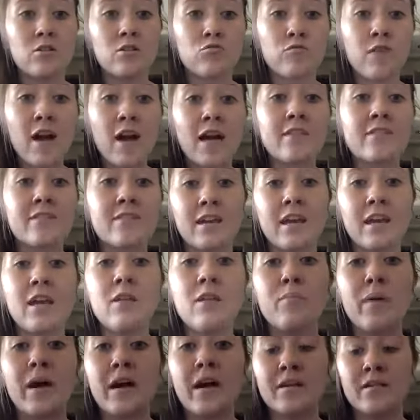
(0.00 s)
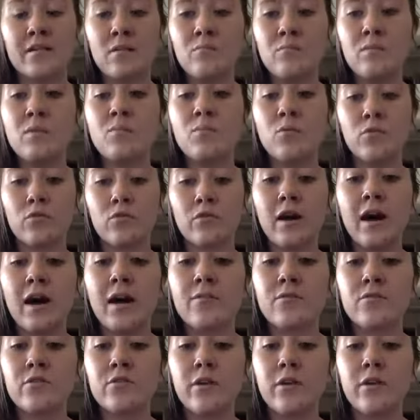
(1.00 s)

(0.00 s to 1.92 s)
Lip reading: drastic impact in people's lives.